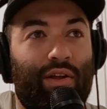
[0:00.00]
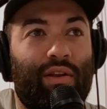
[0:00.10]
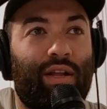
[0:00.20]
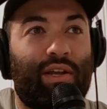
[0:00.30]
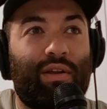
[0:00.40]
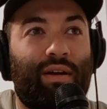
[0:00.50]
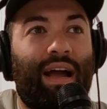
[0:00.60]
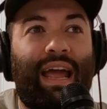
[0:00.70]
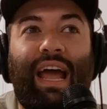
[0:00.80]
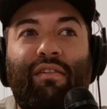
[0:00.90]
and like I
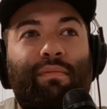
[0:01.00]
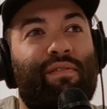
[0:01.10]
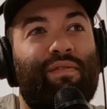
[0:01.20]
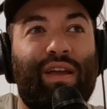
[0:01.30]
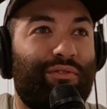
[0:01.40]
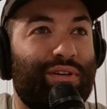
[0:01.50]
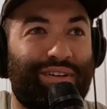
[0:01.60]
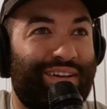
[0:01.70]
have my favorites.